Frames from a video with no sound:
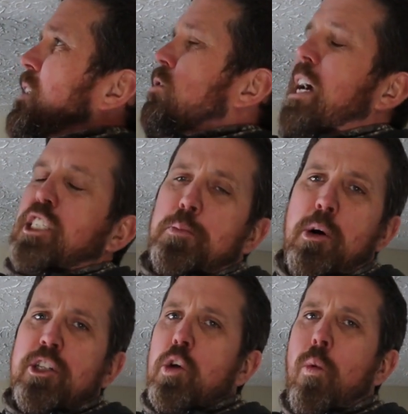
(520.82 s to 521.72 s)
So I just
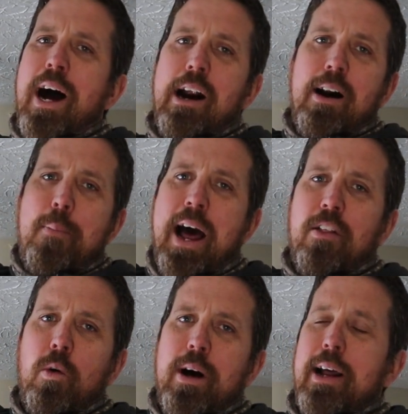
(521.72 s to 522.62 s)
push the wire up out
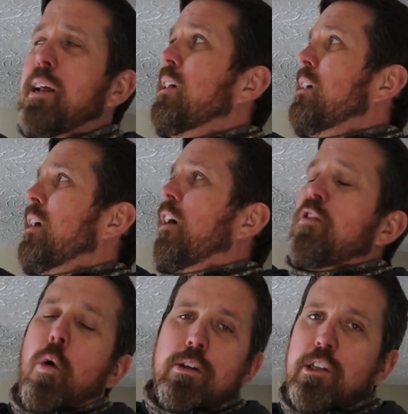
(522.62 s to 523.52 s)
of the way. Of
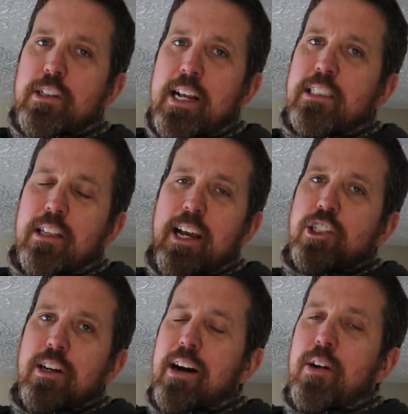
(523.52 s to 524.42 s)
course, there's
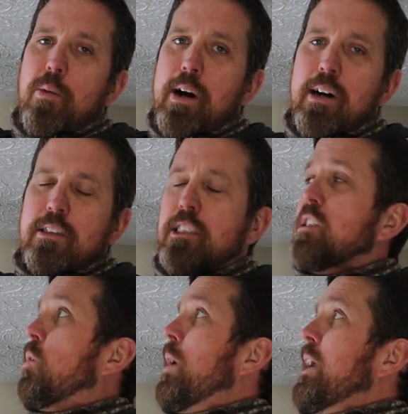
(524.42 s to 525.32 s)
insulation everywhere. It's
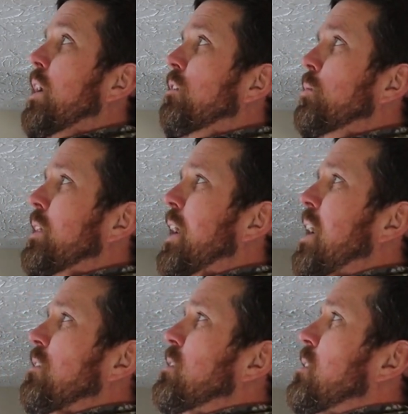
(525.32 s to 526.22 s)
just the way it goes with the
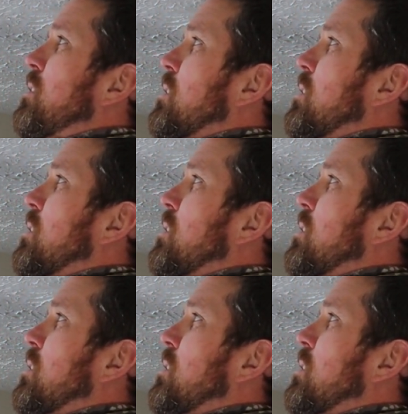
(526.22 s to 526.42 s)
house.